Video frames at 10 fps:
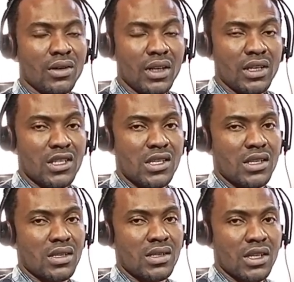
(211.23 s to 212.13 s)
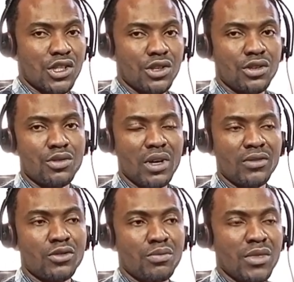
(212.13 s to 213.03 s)
under this section, you
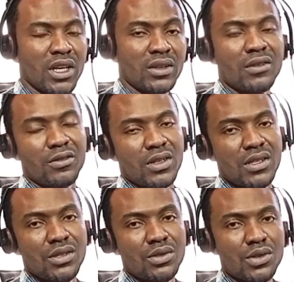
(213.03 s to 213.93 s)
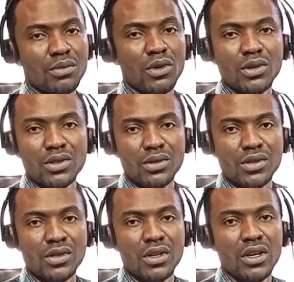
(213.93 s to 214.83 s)
have to make references to some
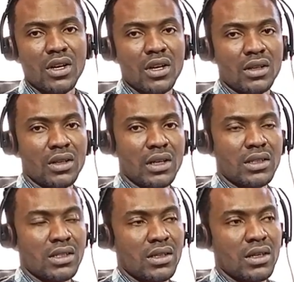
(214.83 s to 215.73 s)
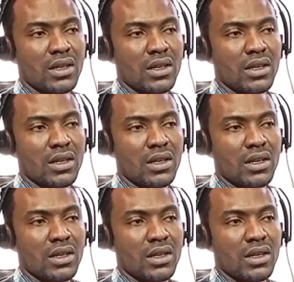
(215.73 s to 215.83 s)
authors that